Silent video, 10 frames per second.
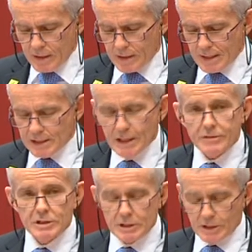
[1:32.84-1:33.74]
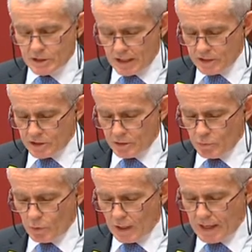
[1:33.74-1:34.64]
this legislation
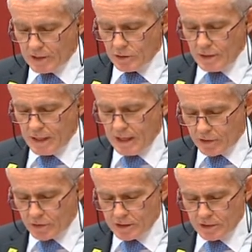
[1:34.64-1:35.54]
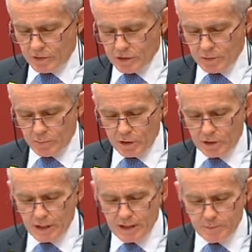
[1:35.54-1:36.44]
will actually increase the future
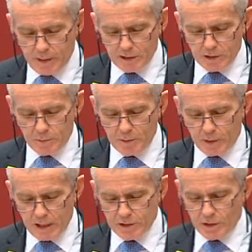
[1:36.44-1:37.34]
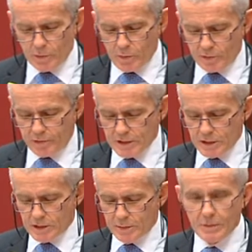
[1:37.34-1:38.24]
burden expected to be placed on the welfare
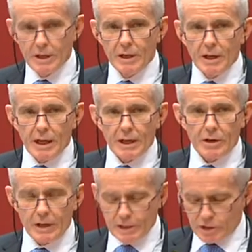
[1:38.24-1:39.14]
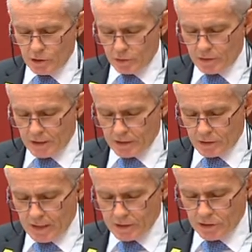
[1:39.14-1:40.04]
system and on our children and
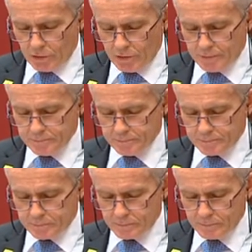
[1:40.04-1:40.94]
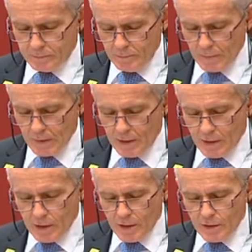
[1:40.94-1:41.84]
grandchildren.
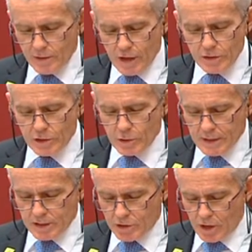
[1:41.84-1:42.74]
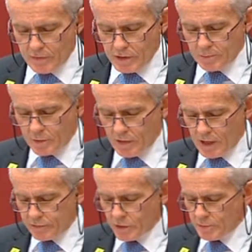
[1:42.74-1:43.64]
Those who are striving to
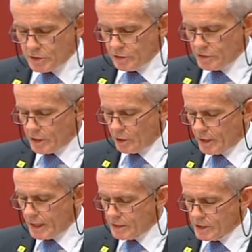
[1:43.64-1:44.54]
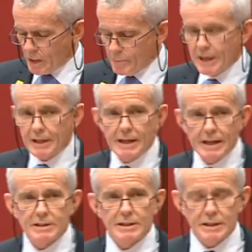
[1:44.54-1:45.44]
provide for themselves in old age are being
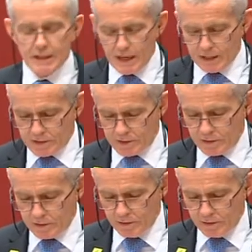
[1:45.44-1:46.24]
kicked in the guts